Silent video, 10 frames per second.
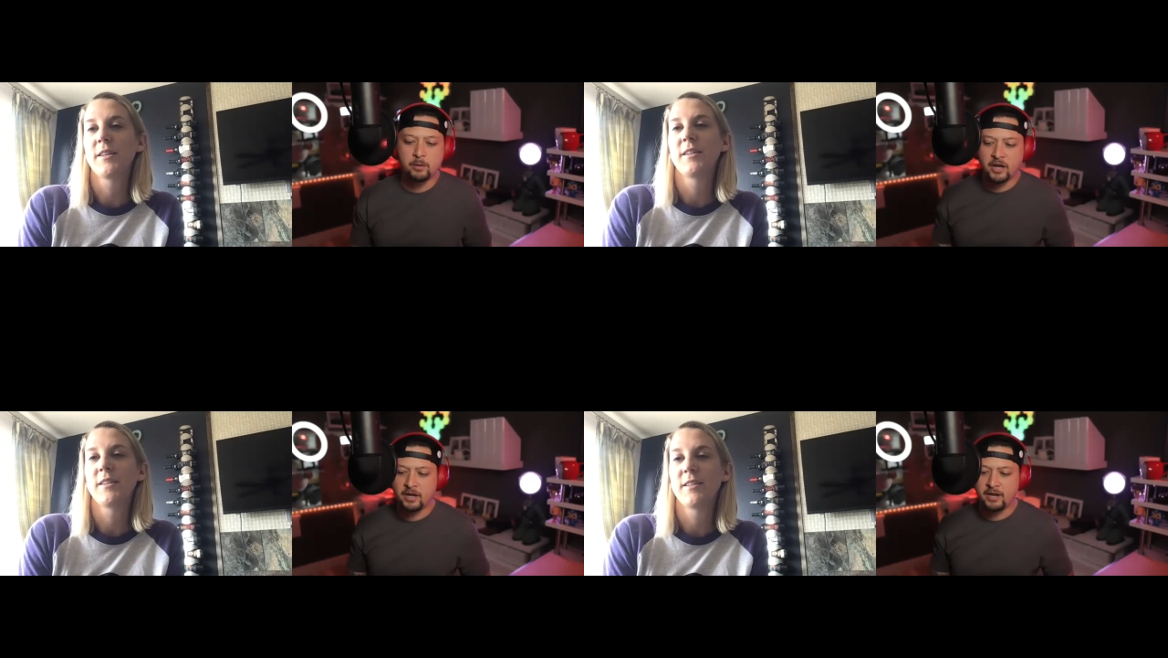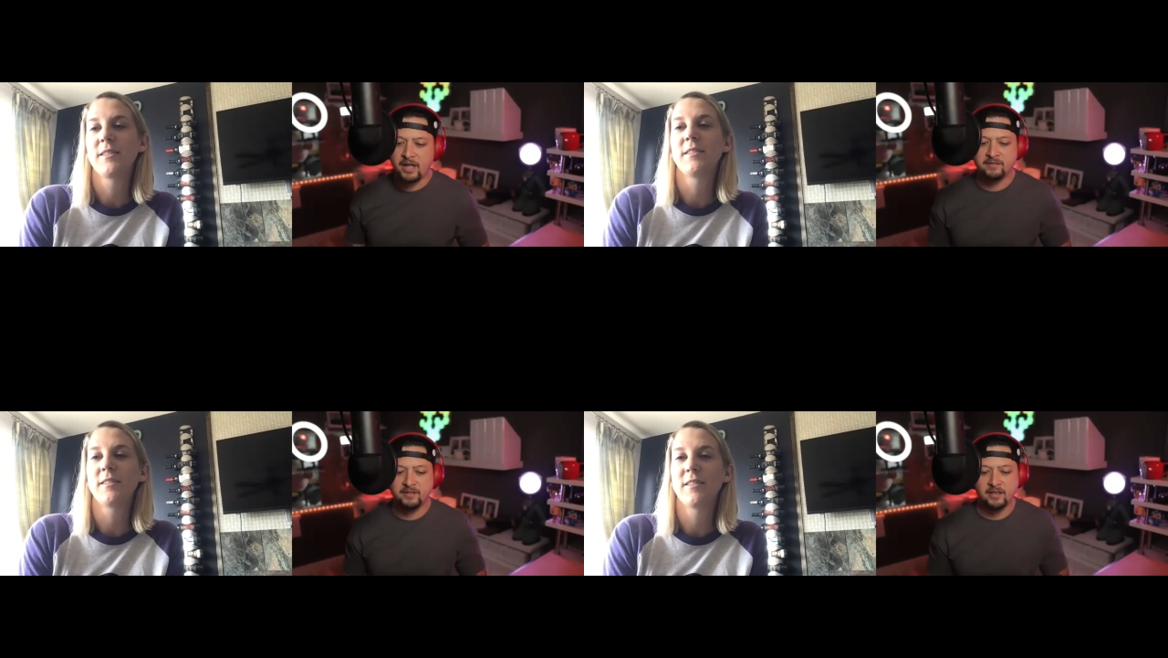Speaker 1: and
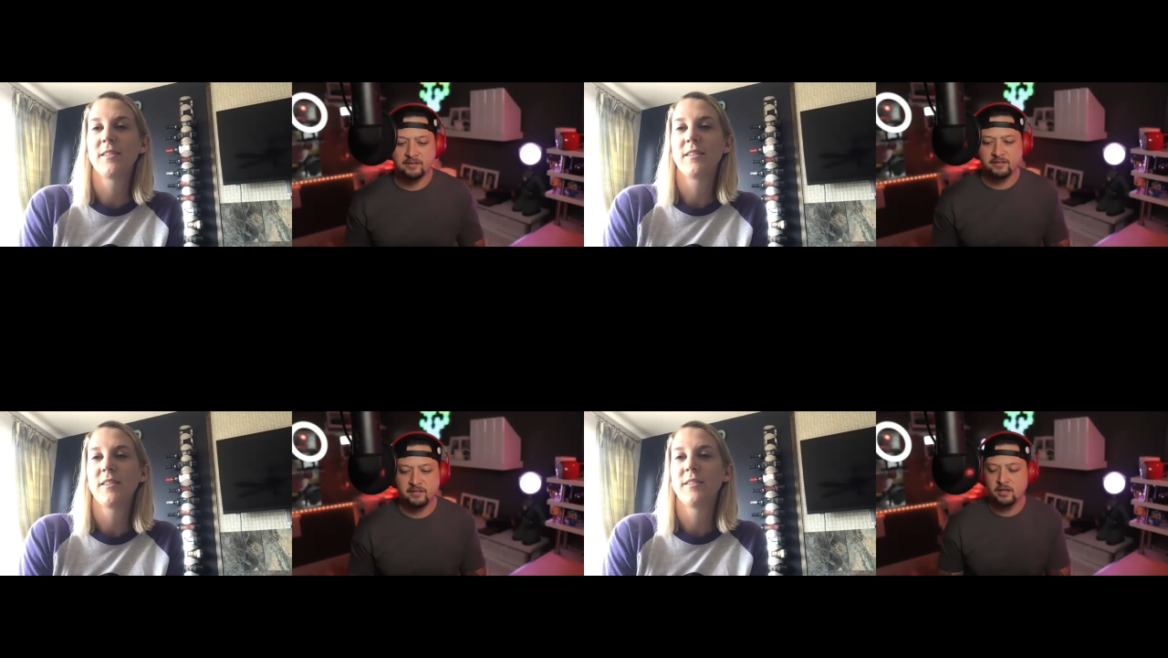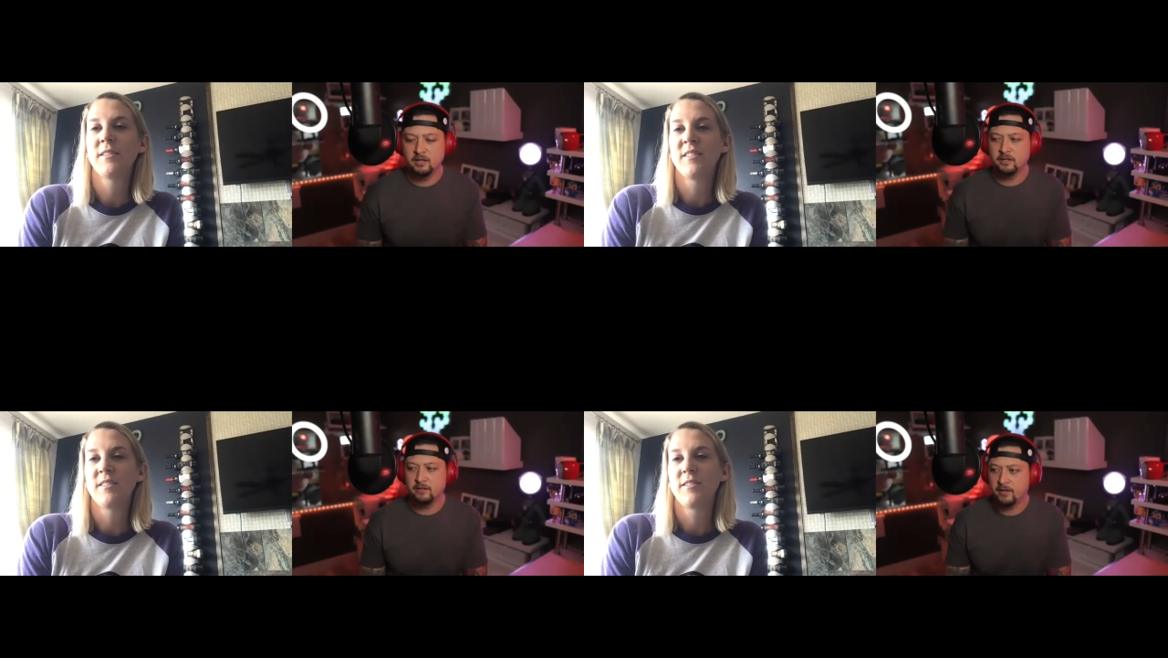Etsy has a ton.
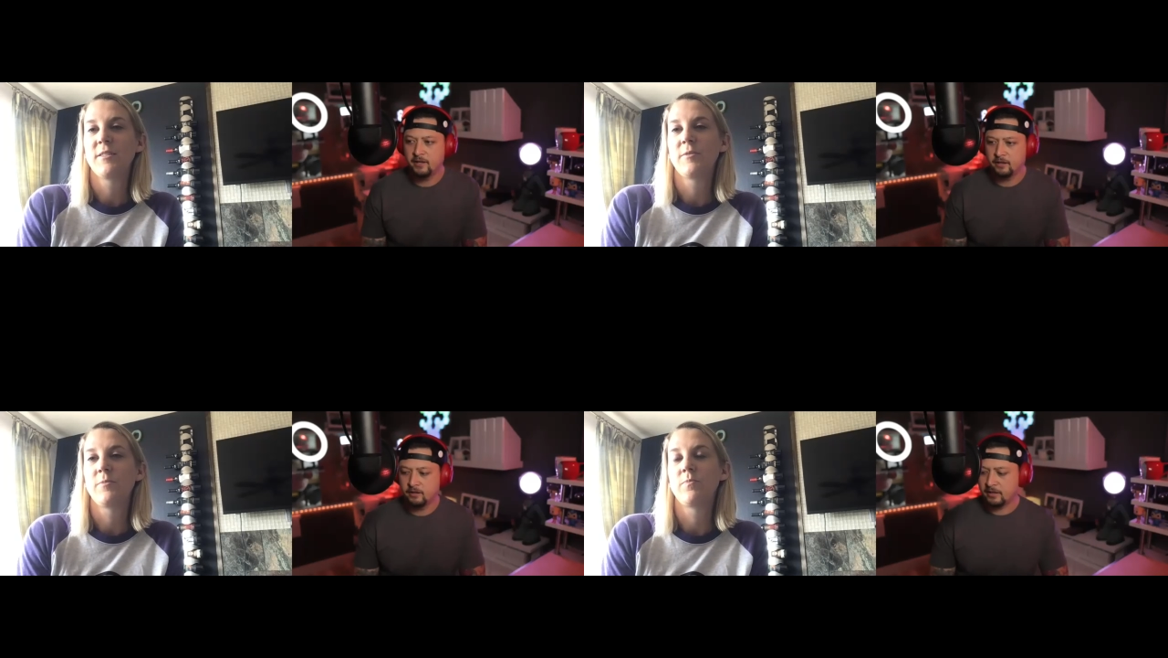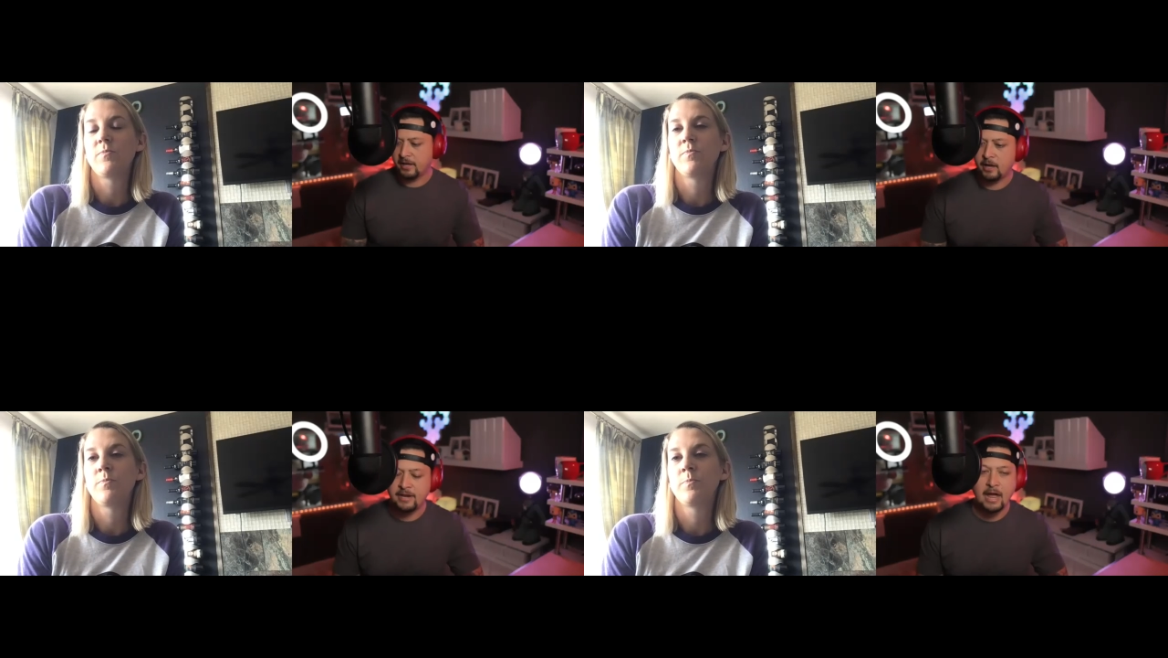And then
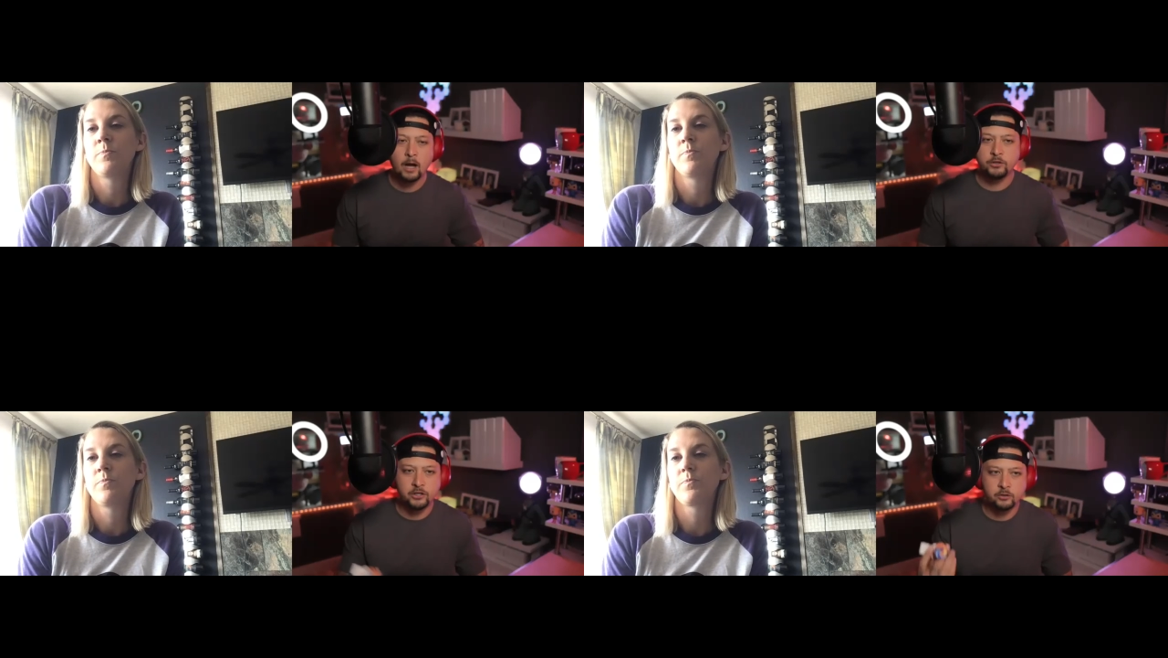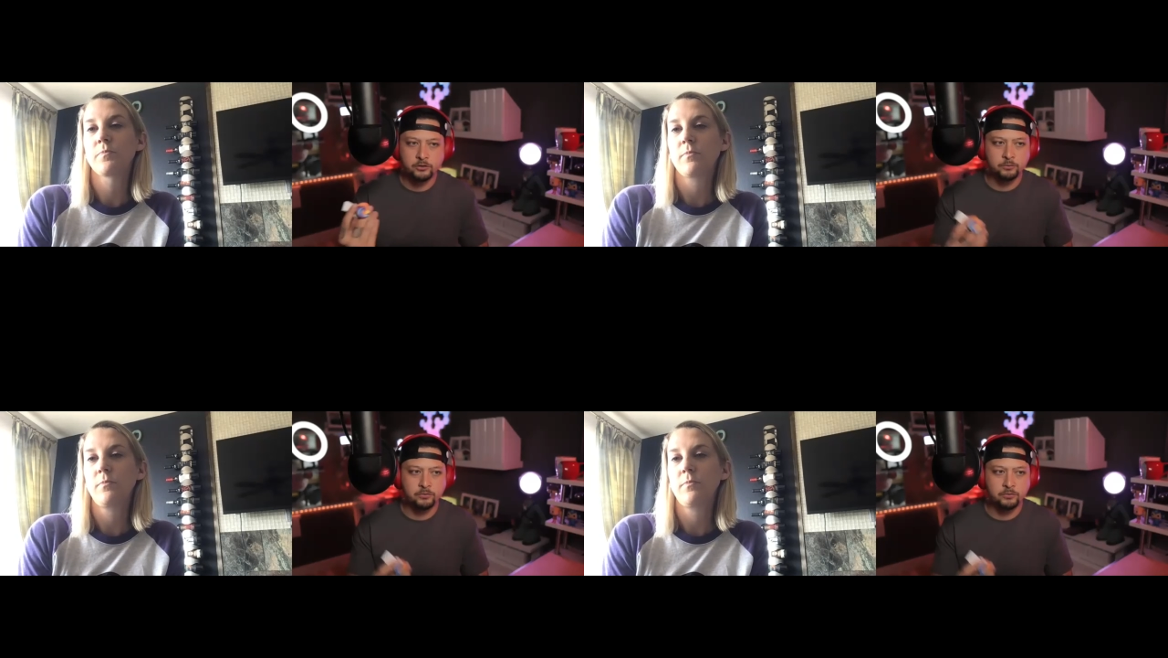now, you know, you